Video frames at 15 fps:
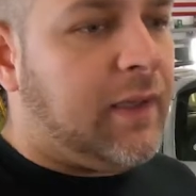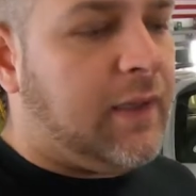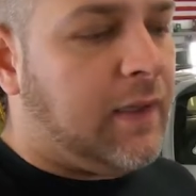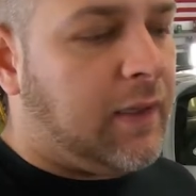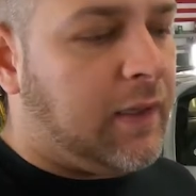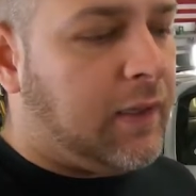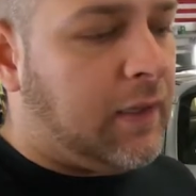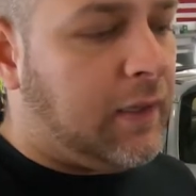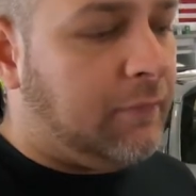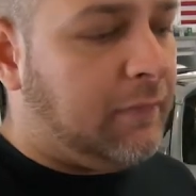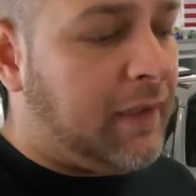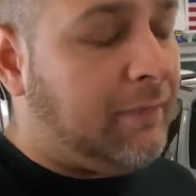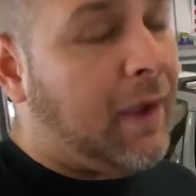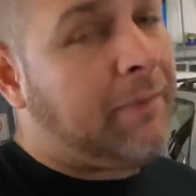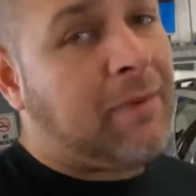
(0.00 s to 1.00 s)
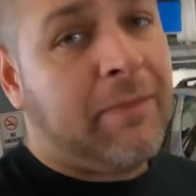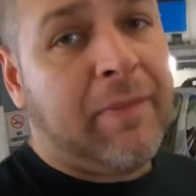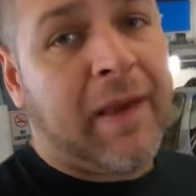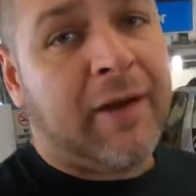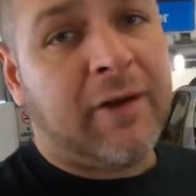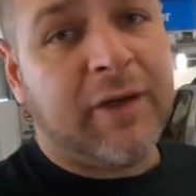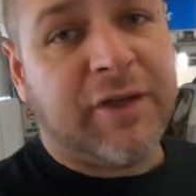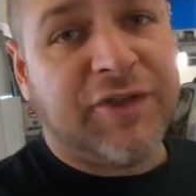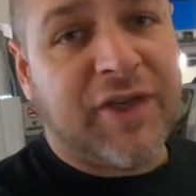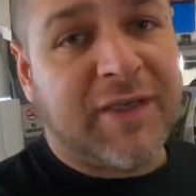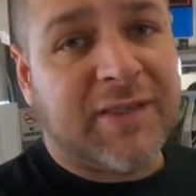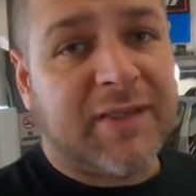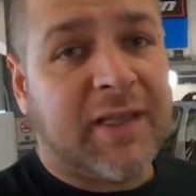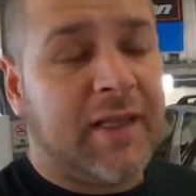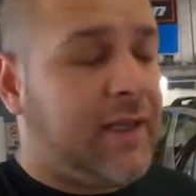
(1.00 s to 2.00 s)
it might be better to
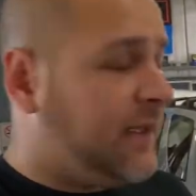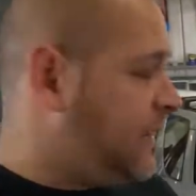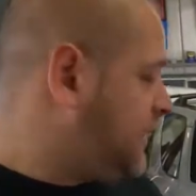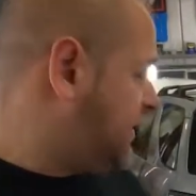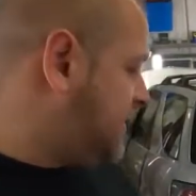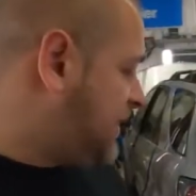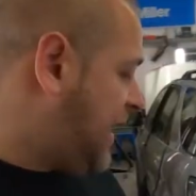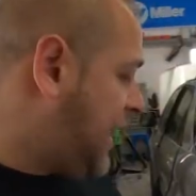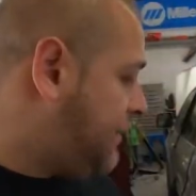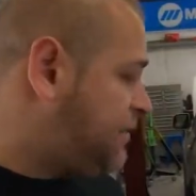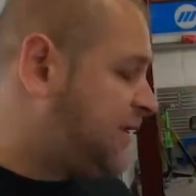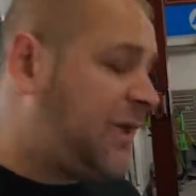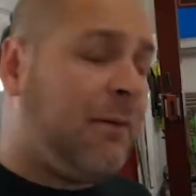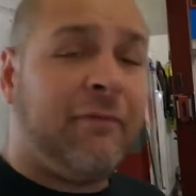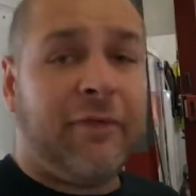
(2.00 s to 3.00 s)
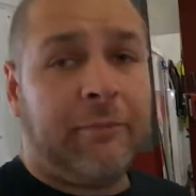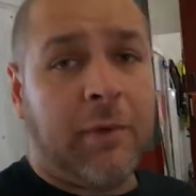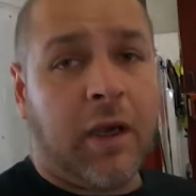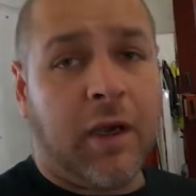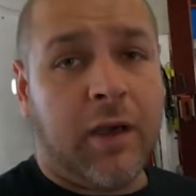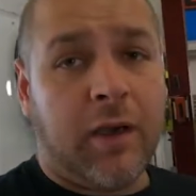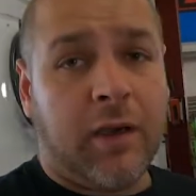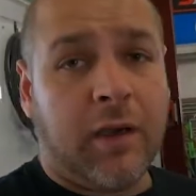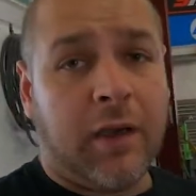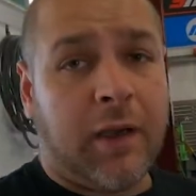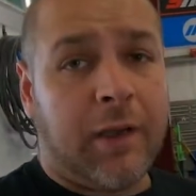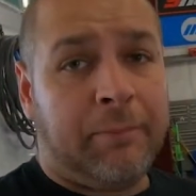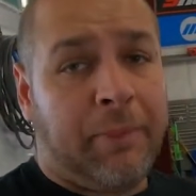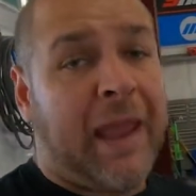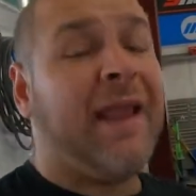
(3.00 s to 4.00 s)
just tape some of them
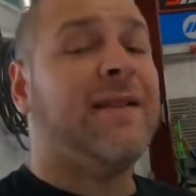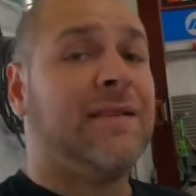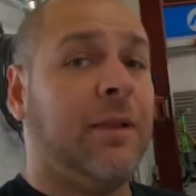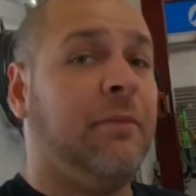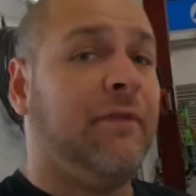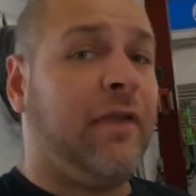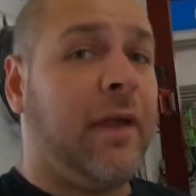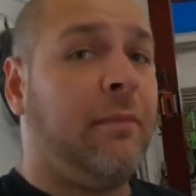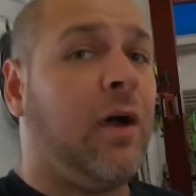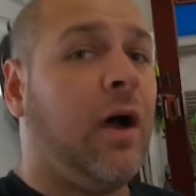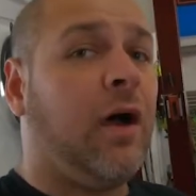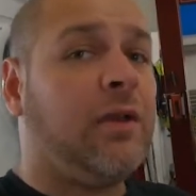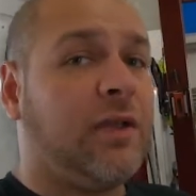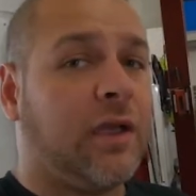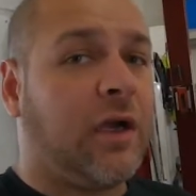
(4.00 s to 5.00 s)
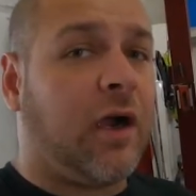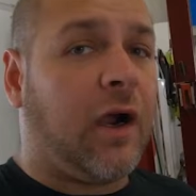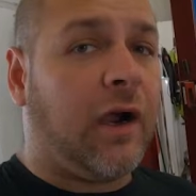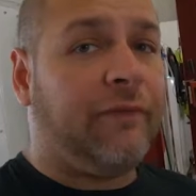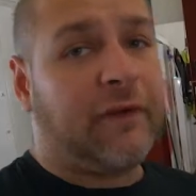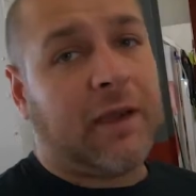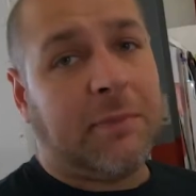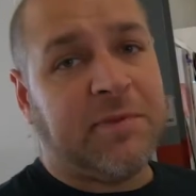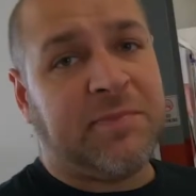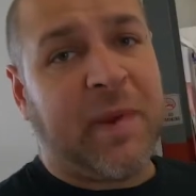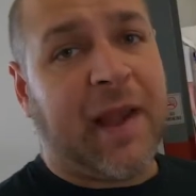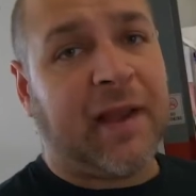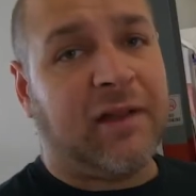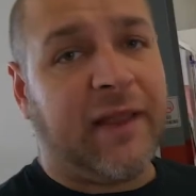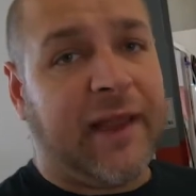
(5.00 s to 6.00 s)
on, paint some of them on the car if it comes
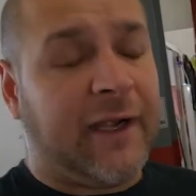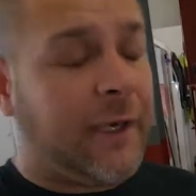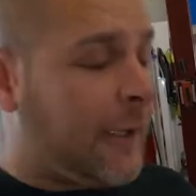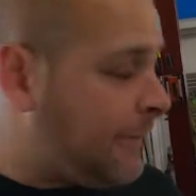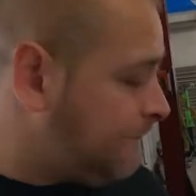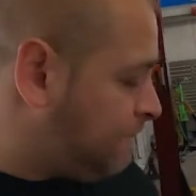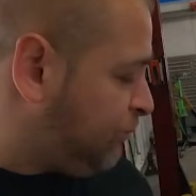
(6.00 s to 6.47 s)
back later,